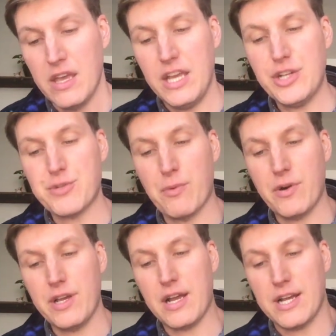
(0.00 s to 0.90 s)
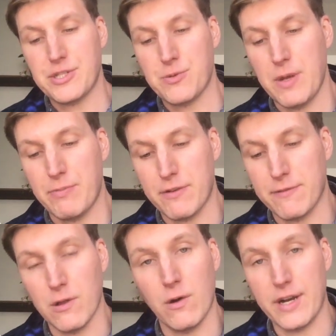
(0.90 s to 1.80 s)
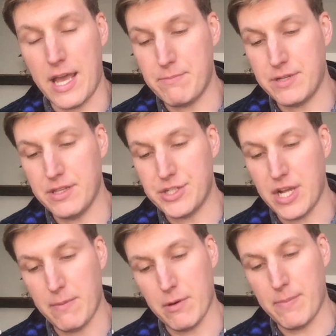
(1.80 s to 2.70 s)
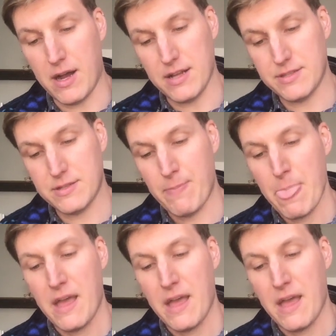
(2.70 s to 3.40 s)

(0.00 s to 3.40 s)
Each morning I sweep the floor and empty the chamber pots.